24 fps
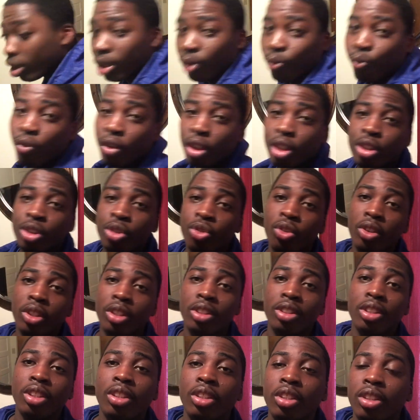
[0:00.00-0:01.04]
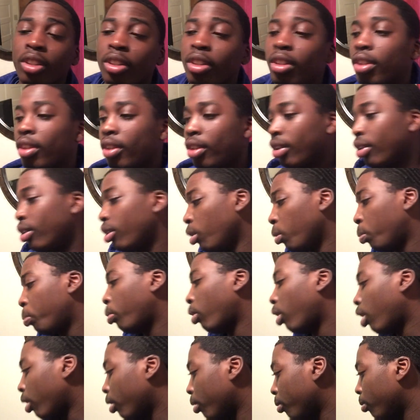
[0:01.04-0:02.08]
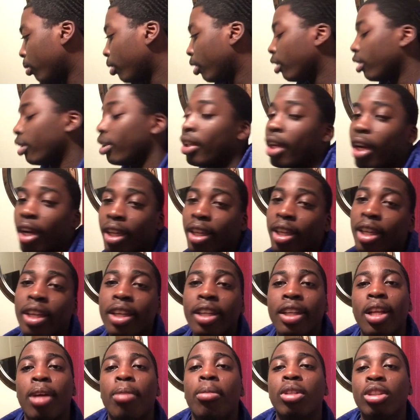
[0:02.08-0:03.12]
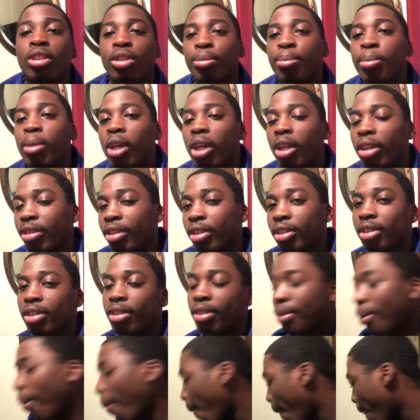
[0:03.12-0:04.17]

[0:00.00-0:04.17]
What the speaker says: the first reason you probably not getting that much progress